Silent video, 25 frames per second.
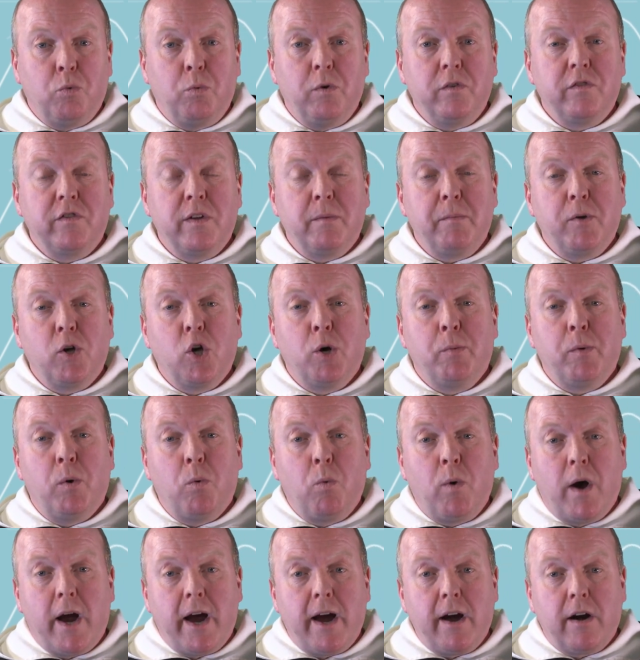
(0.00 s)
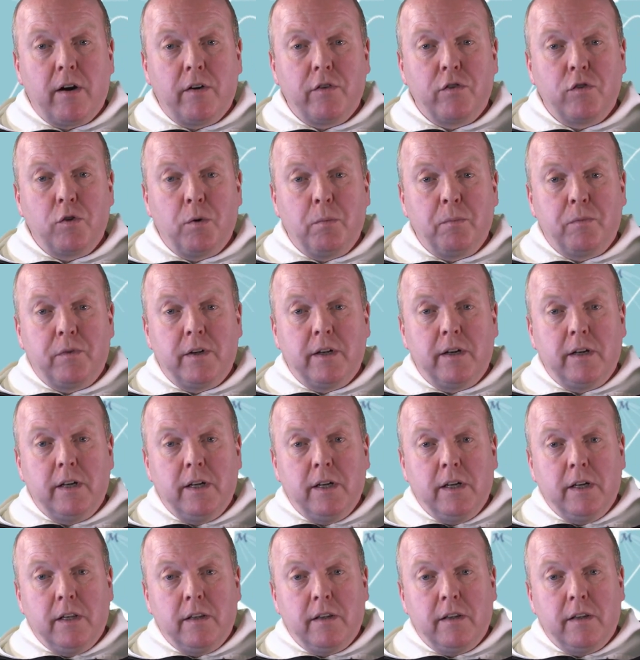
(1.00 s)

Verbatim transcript: once they become aware of something,